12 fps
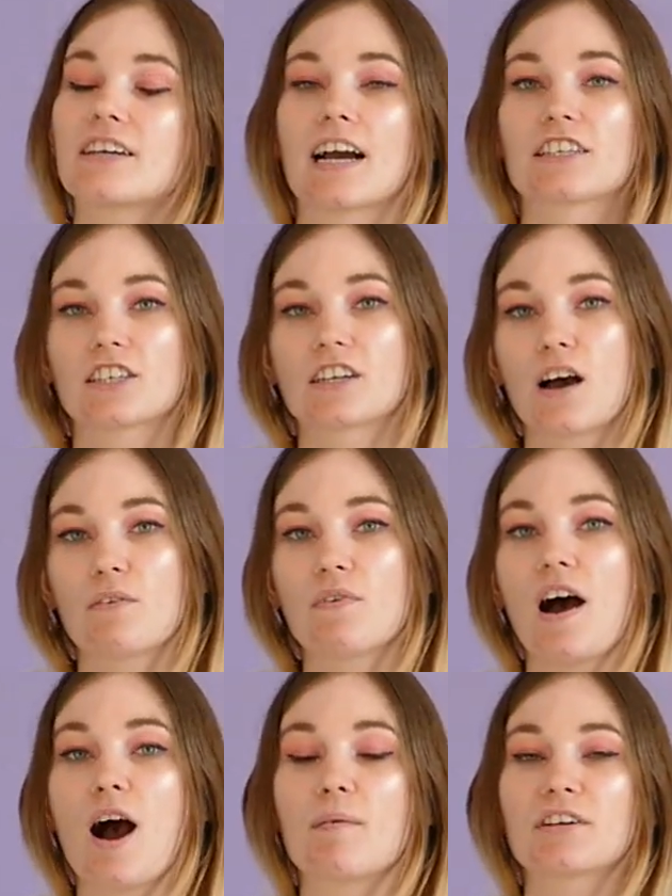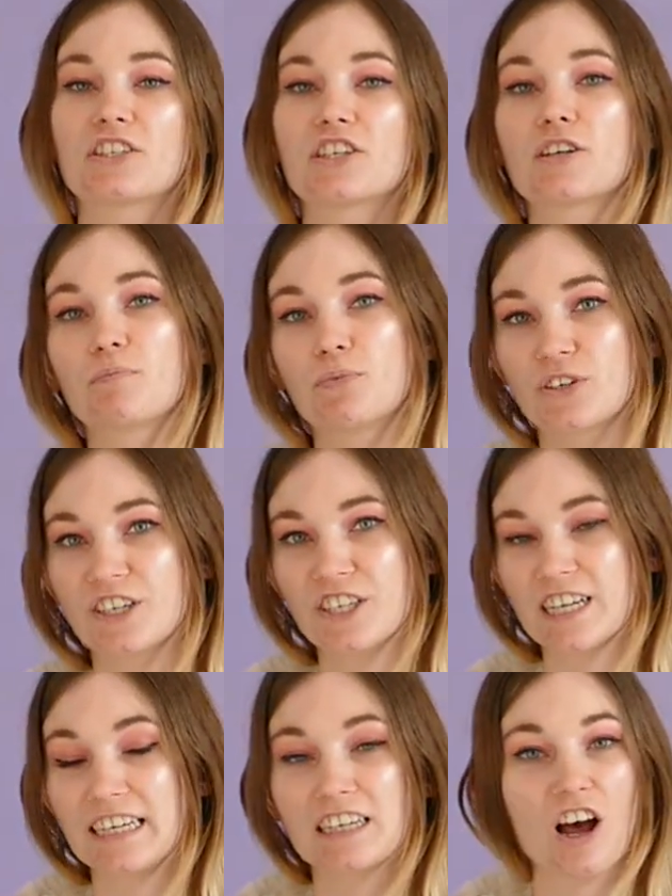you guys enough how much I
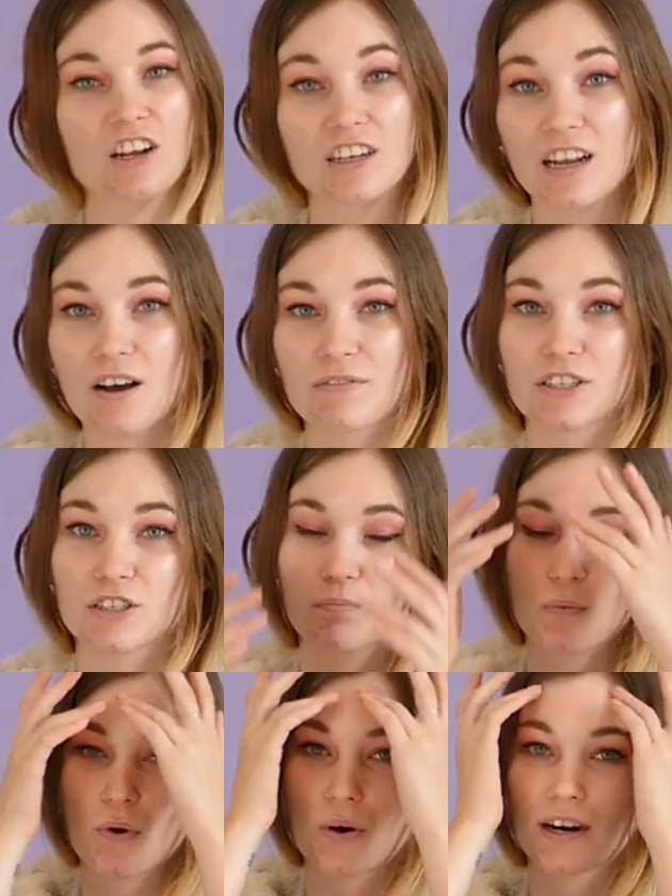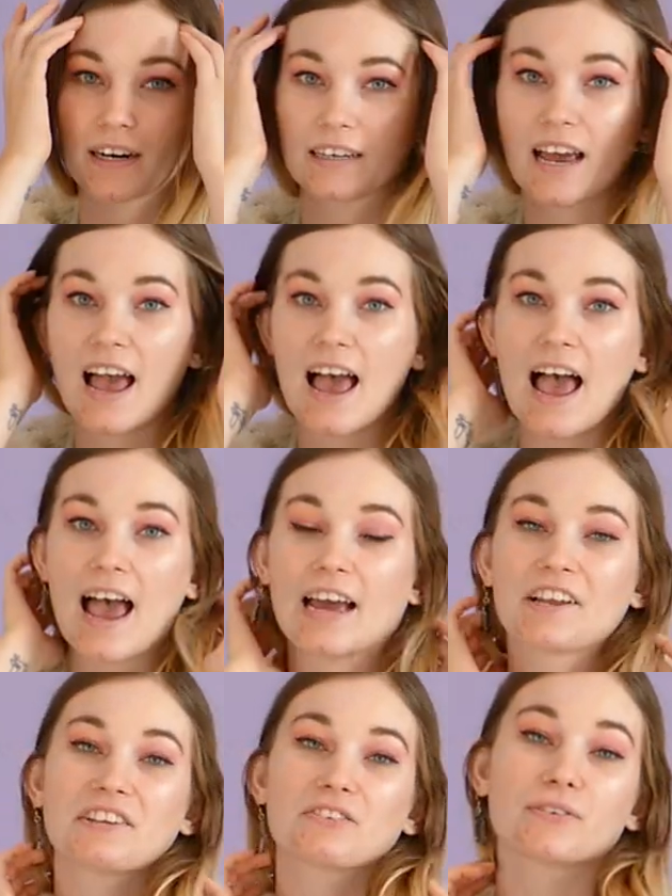appreciate all the love and support.
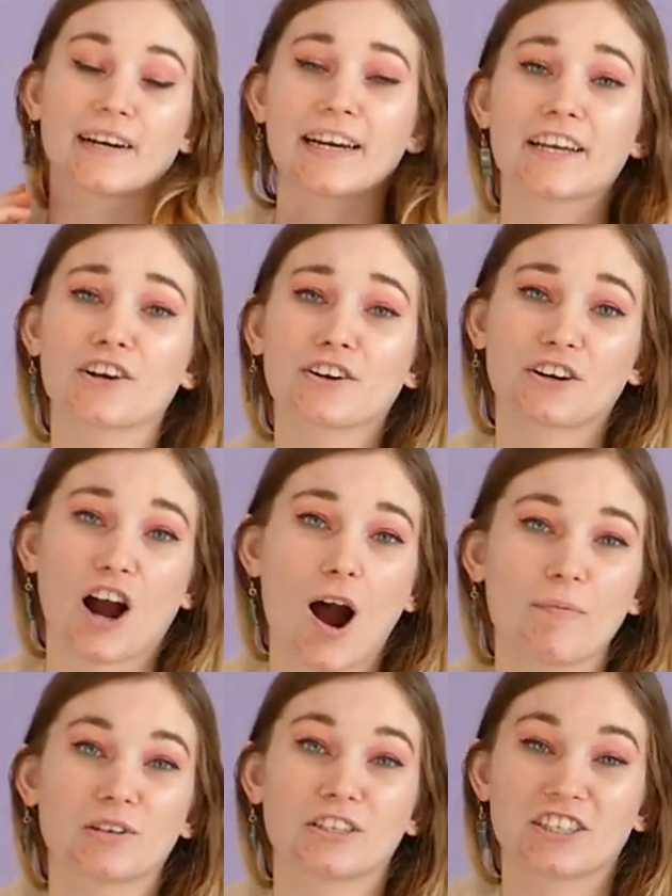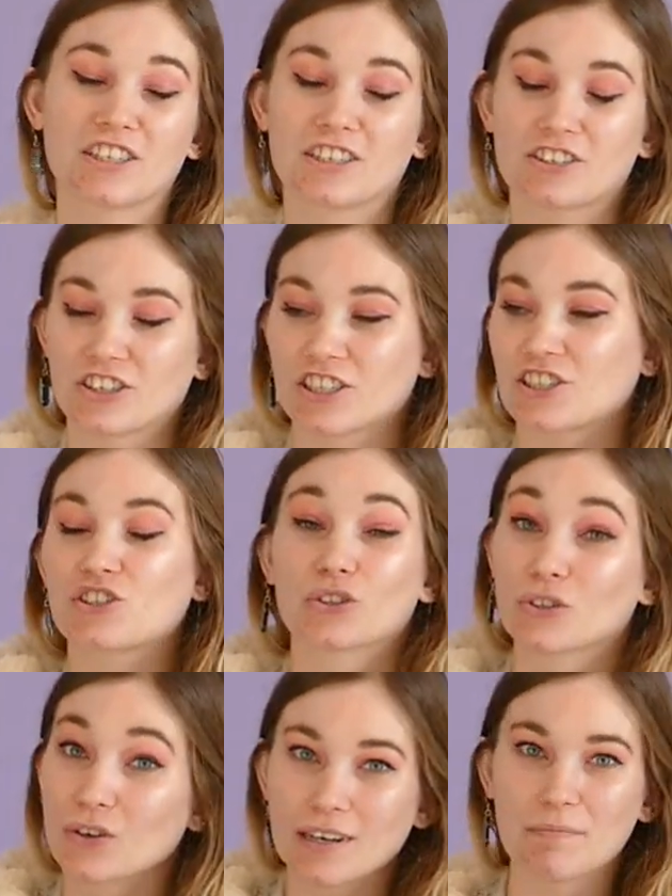And reading your comments just
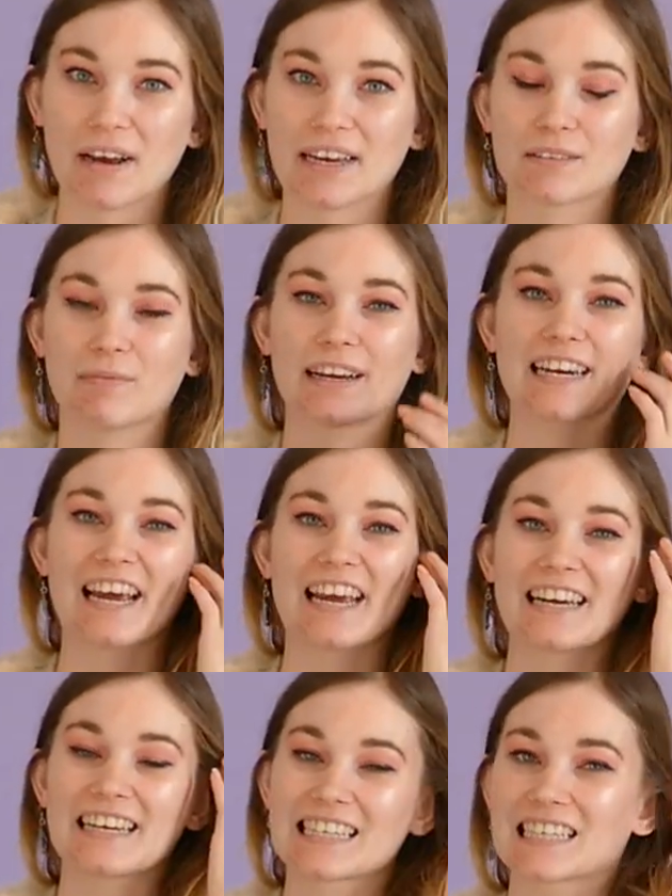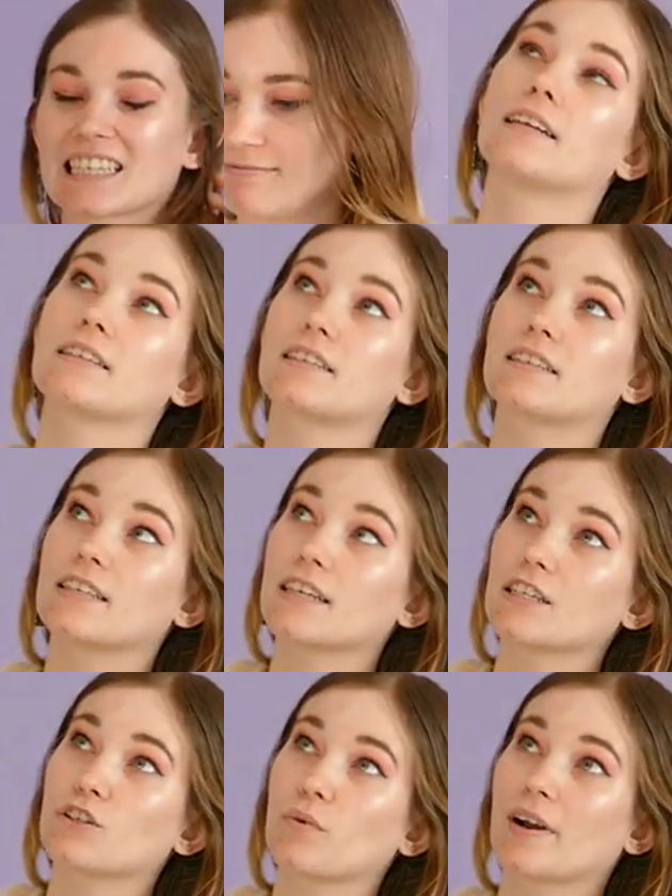truly makes my days. And
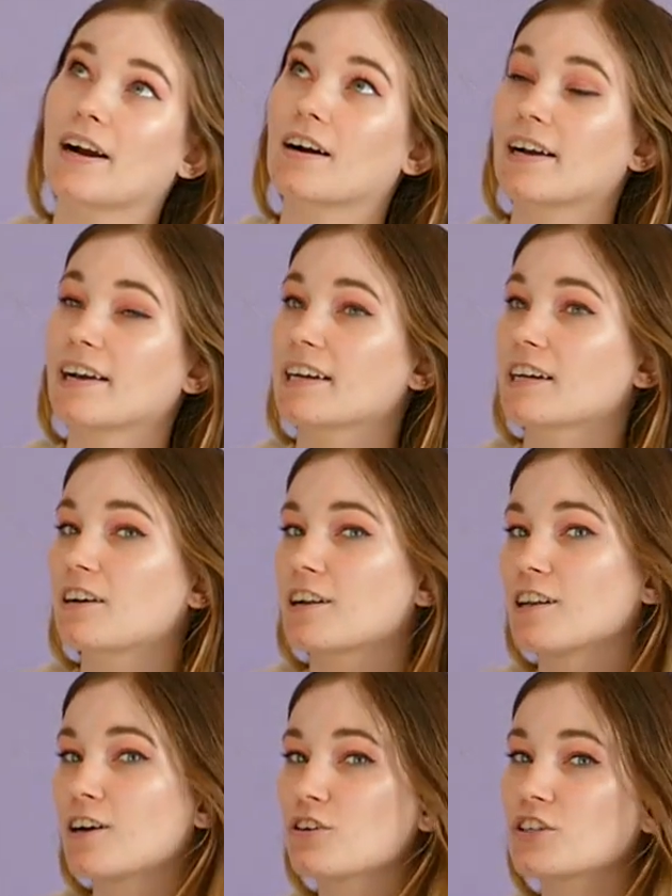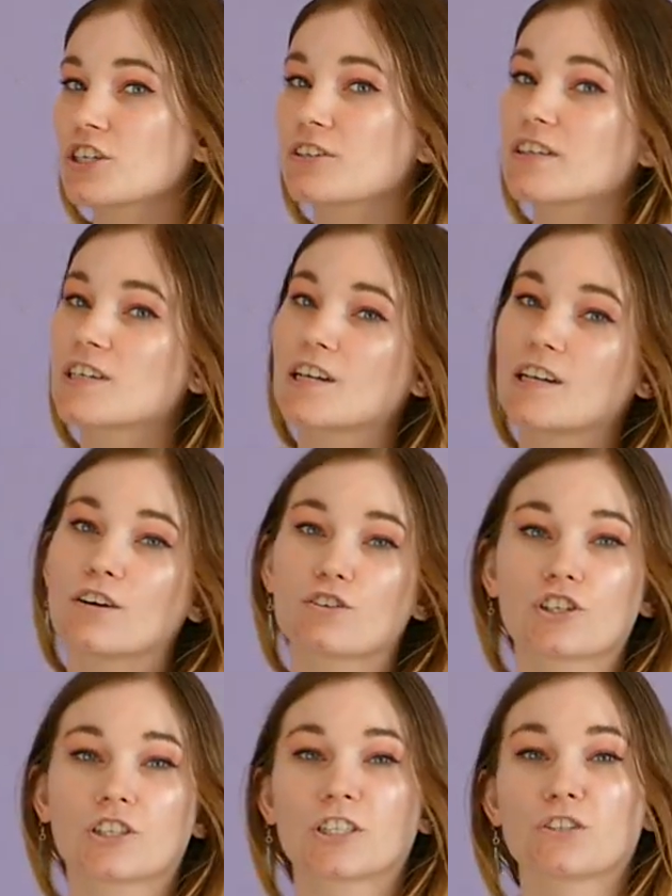since we are getting closer and
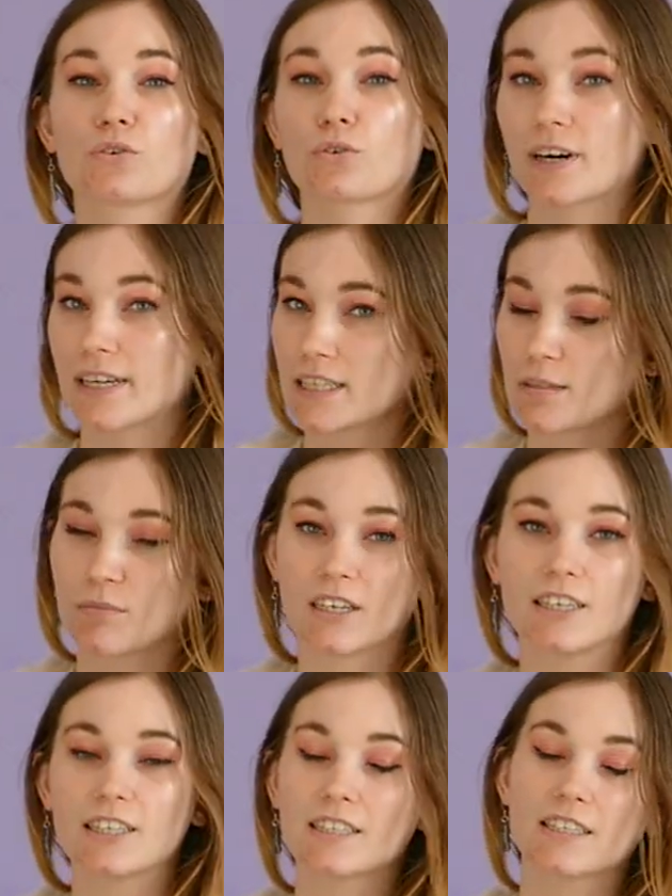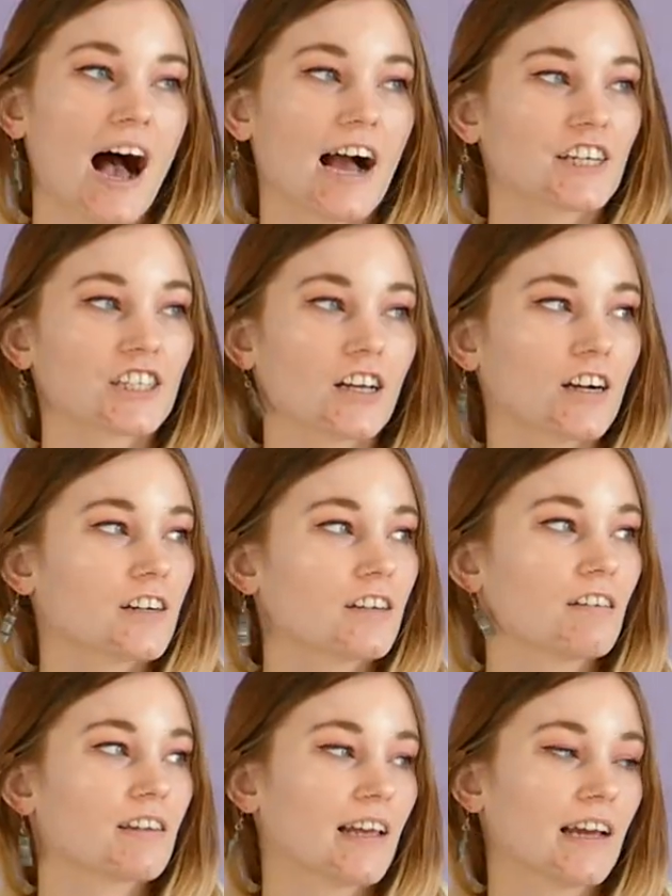closer to Christmas, I started
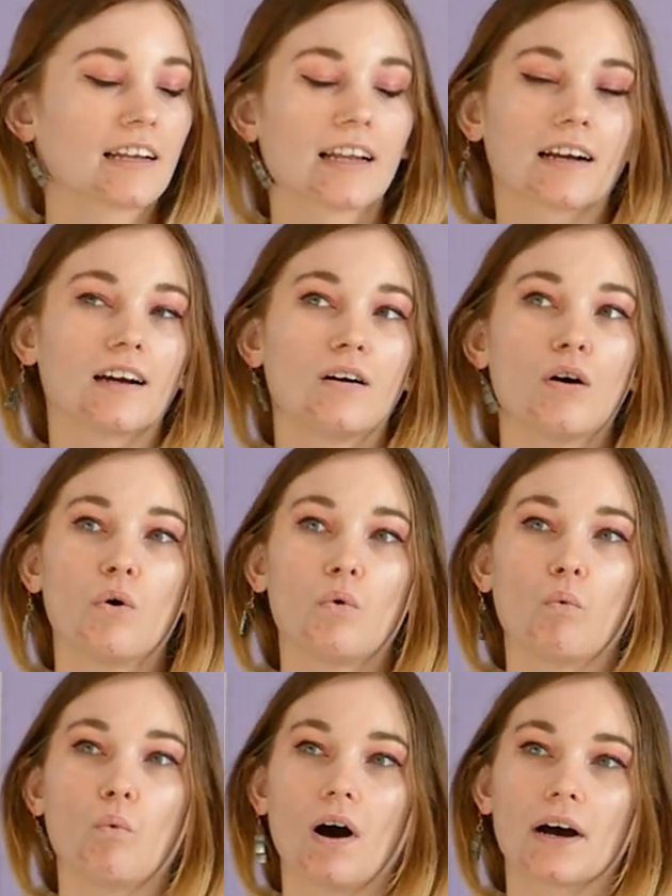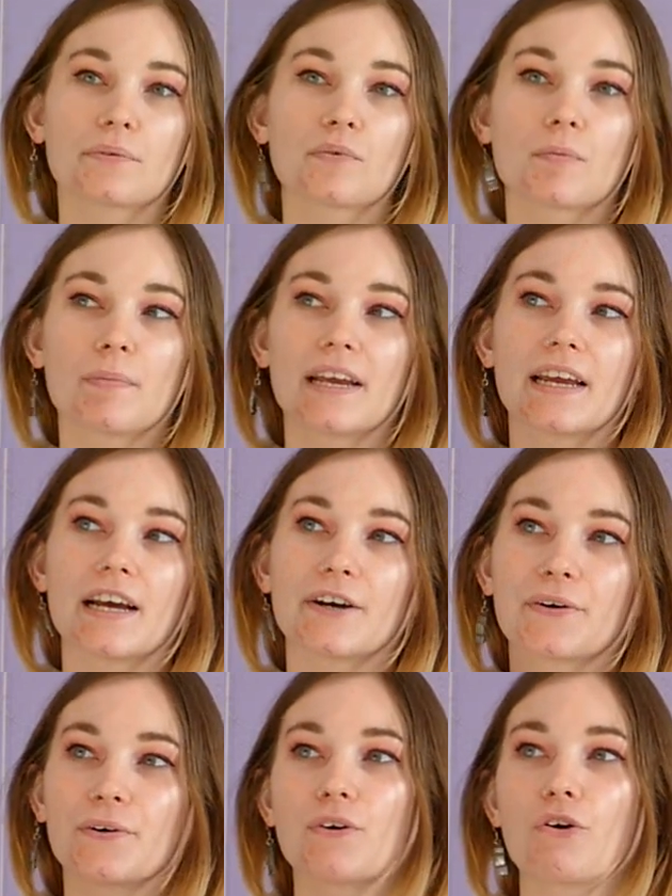to think, like, what would be
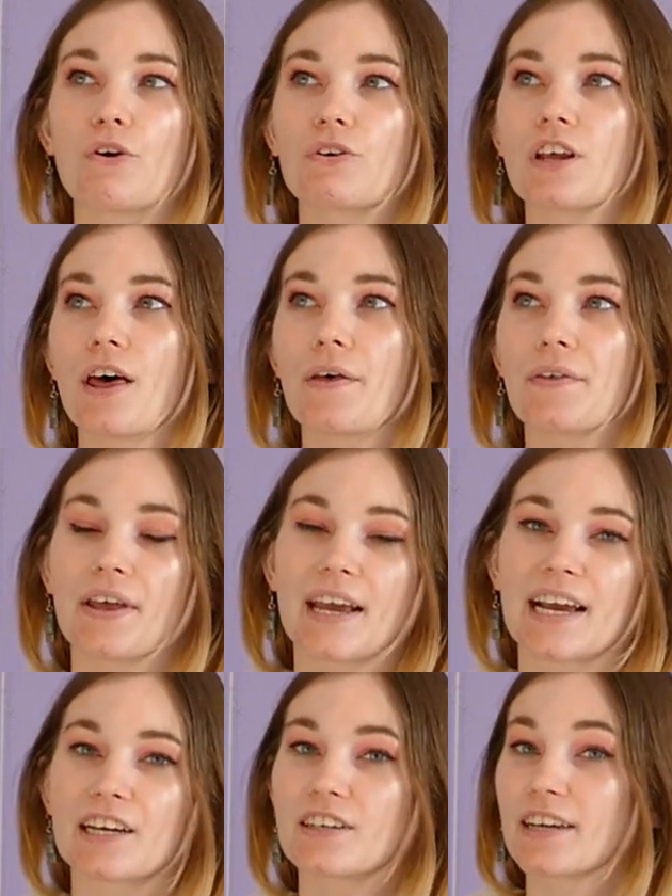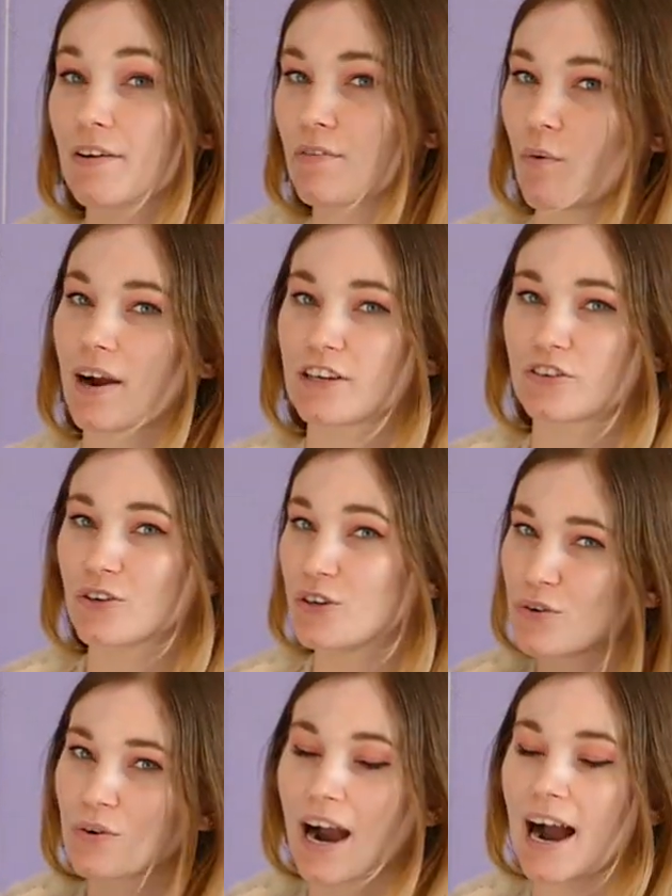a good thing to give away to
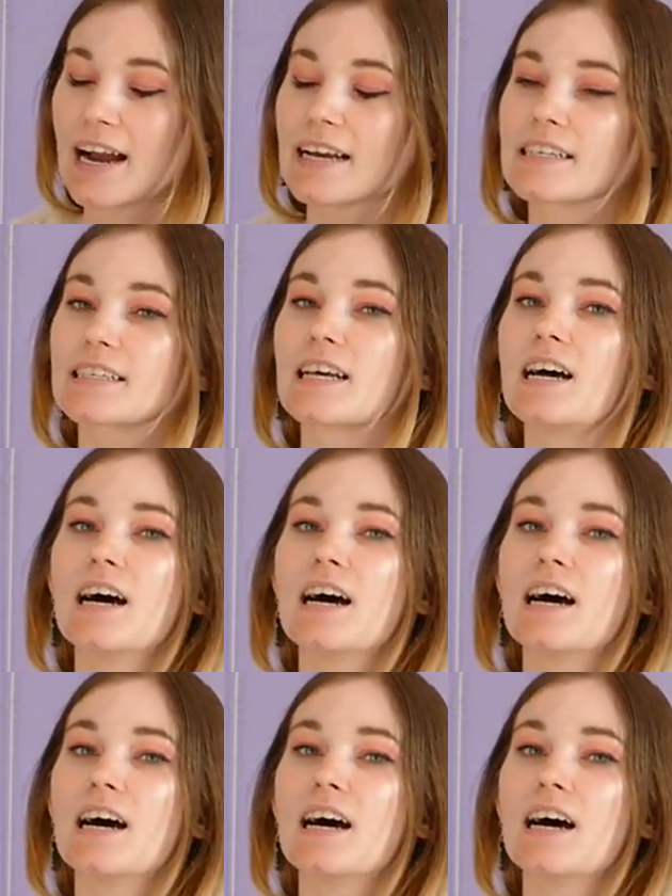you guys?